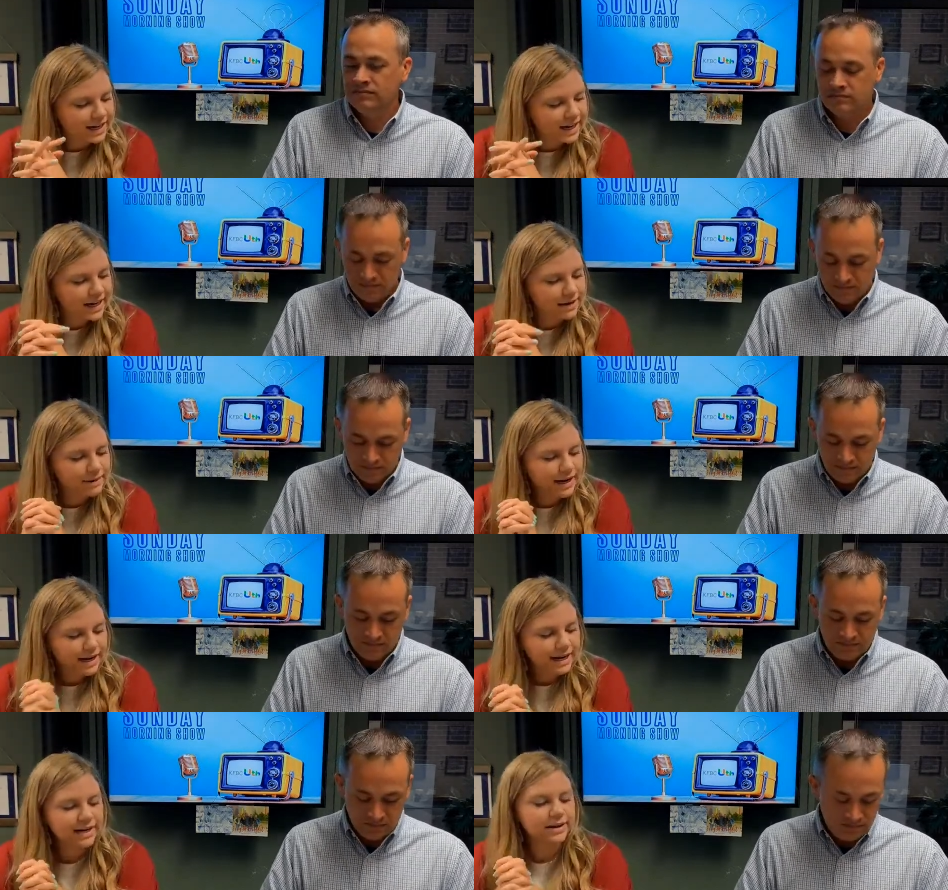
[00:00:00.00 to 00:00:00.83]
Speaker 1: Um,
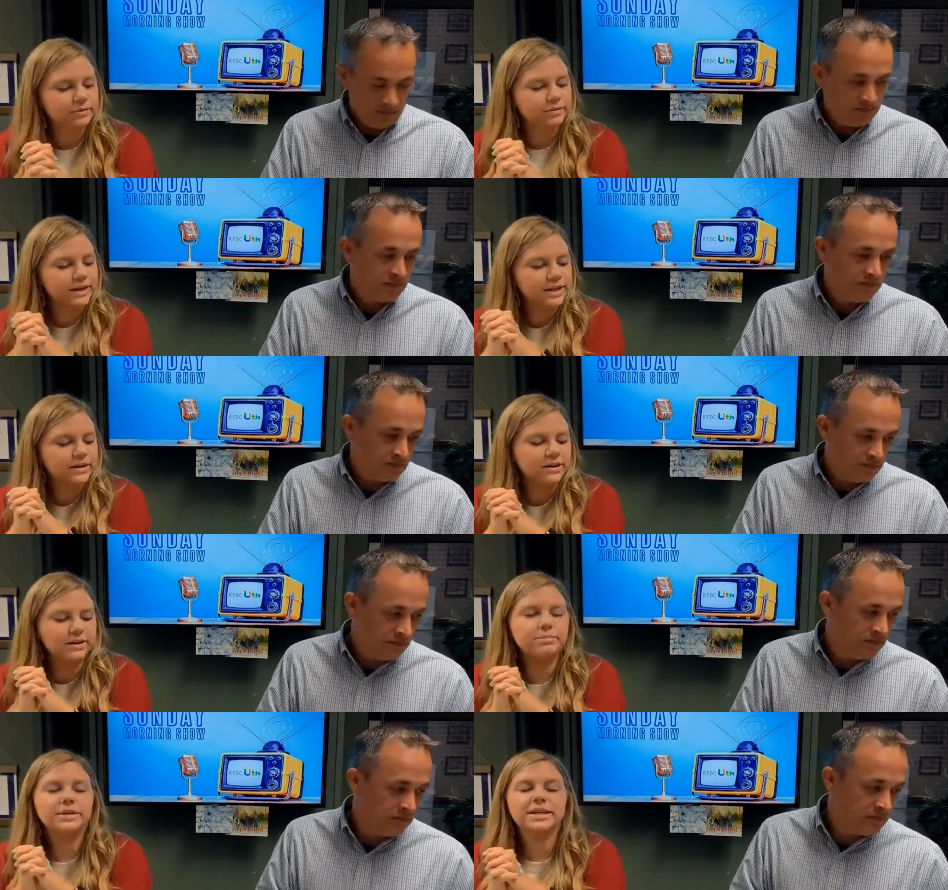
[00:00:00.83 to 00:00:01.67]
and we
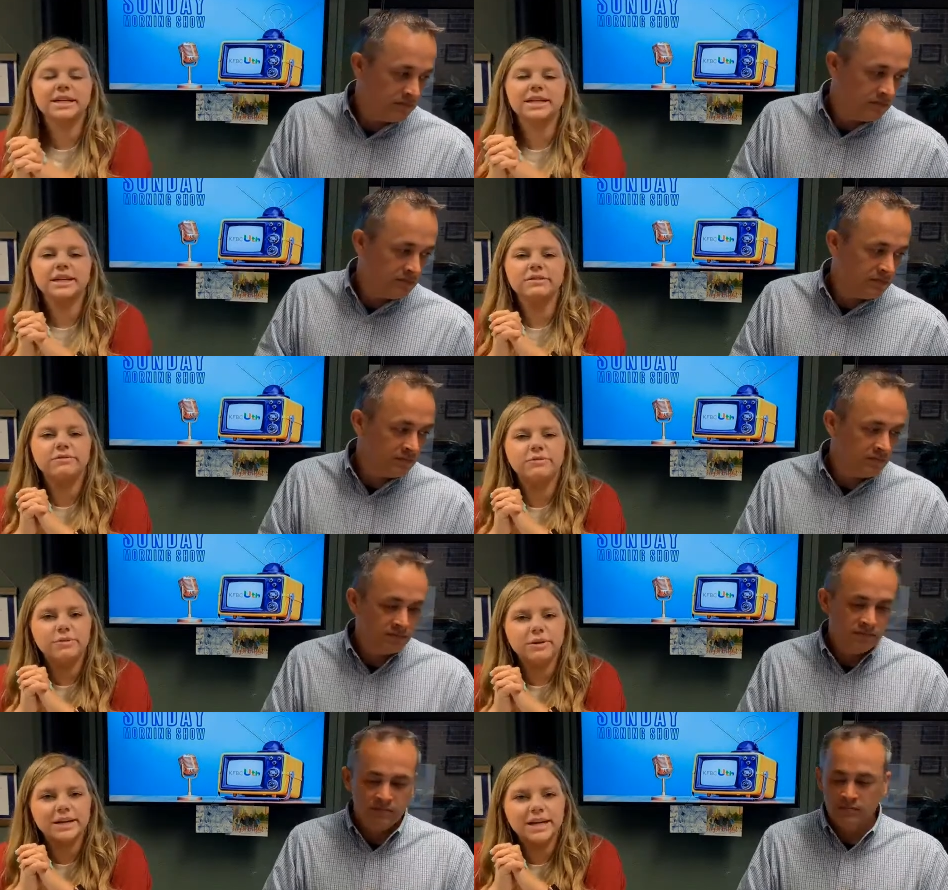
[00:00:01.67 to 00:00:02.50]
are planning
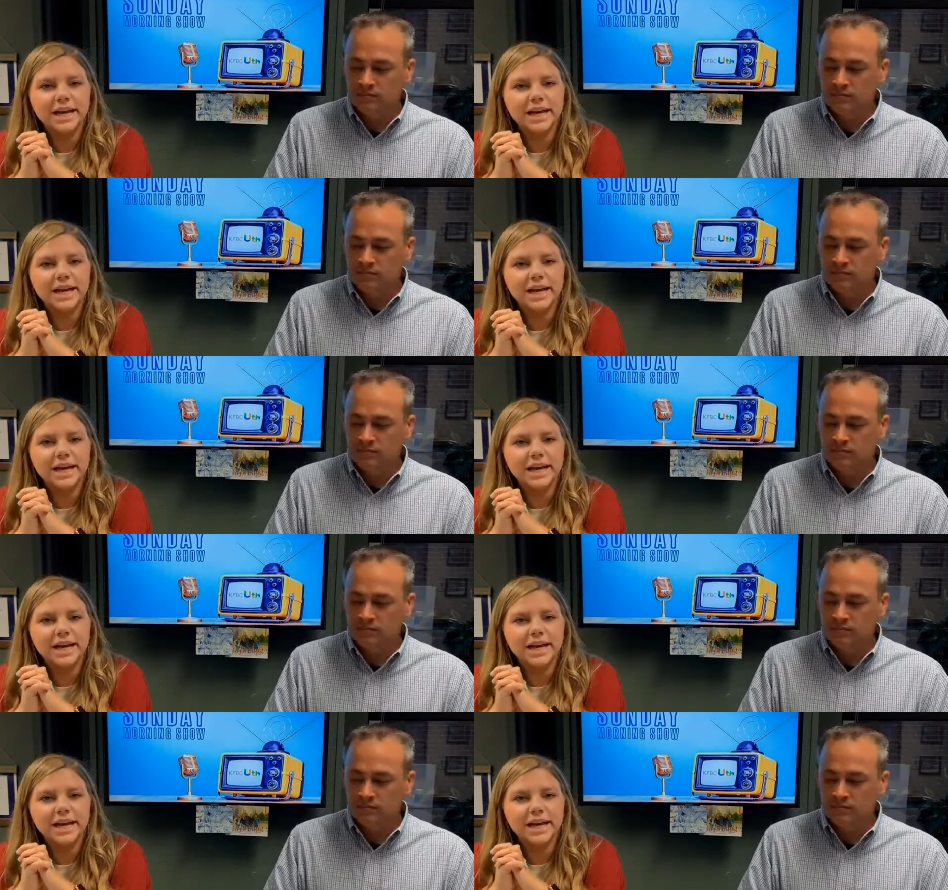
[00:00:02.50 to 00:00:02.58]
for